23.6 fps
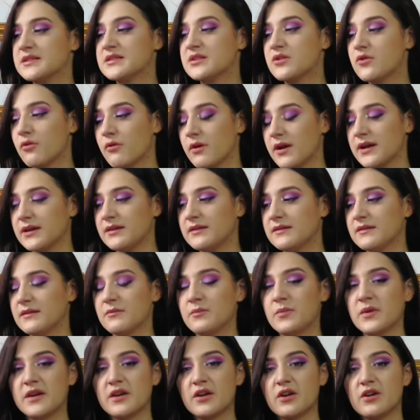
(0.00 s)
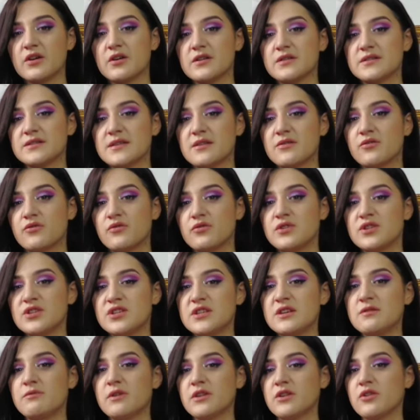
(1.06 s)
Great because Gucci,
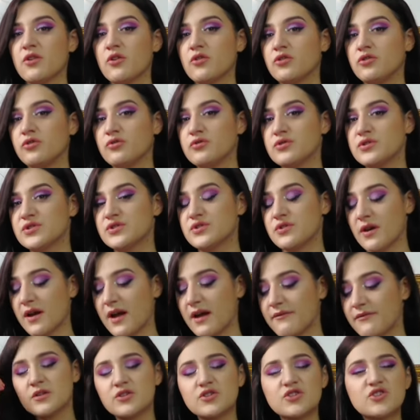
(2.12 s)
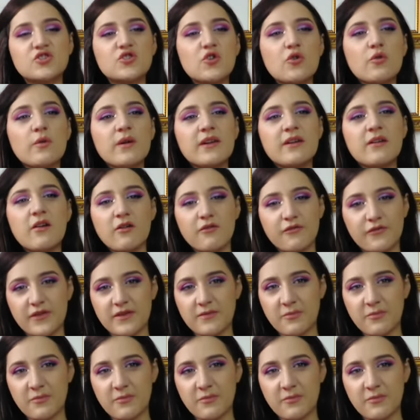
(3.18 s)
we're not used to have them showing off